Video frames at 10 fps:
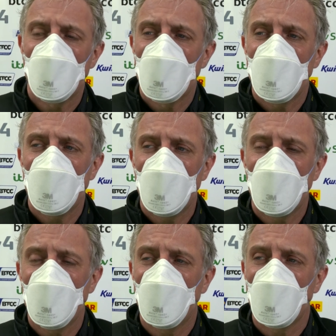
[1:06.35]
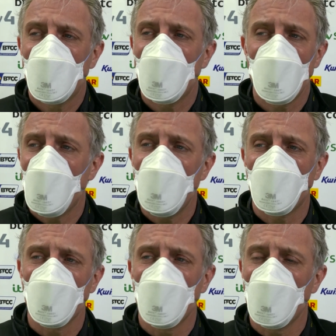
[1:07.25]

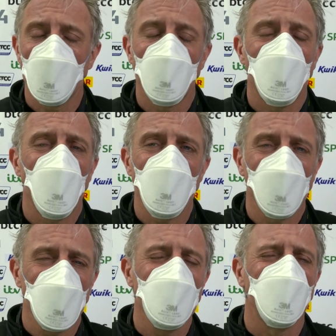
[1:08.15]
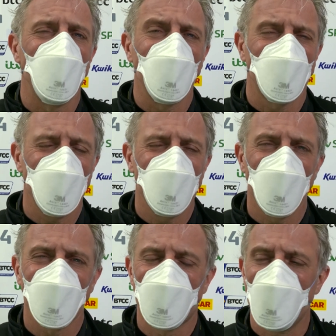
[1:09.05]
even at the very beginning of lockdown
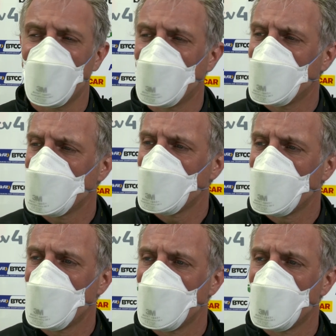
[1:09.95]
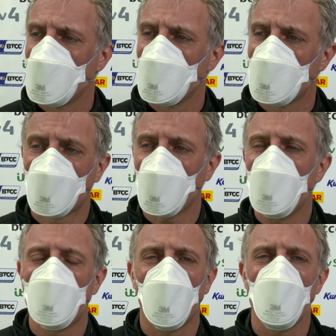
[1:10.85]
last year, the
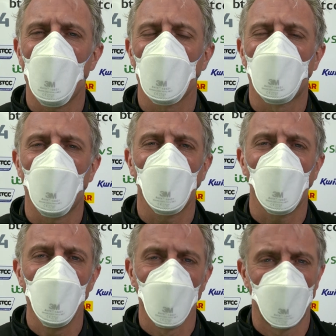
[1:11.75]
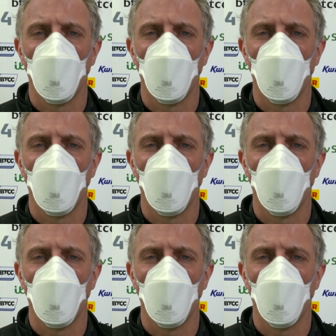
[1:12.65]
2021 programme was a